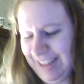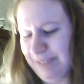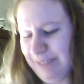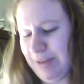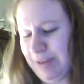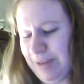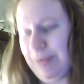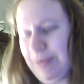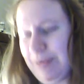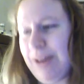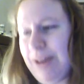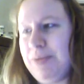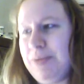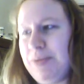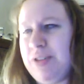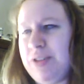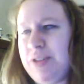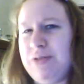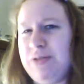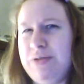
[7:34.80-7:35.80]
Maybe I'm
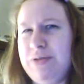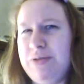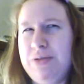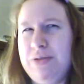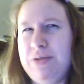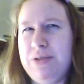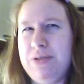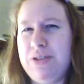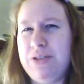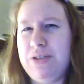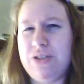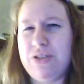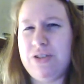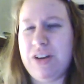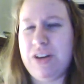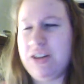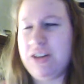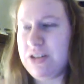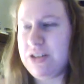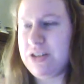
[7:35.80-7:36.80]
just
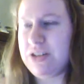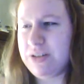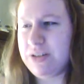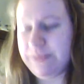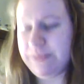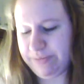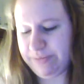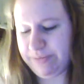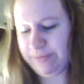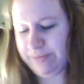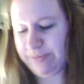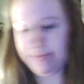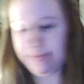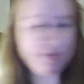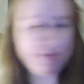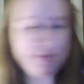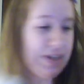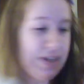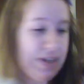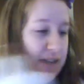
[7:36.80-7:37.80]
strange.
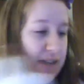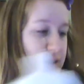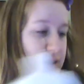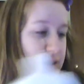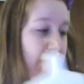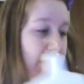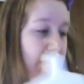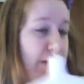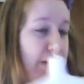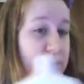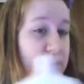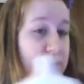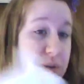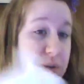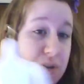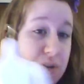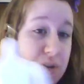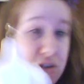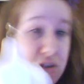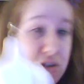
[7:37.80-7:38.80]
So that's pretty
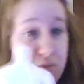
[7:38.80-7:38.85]
much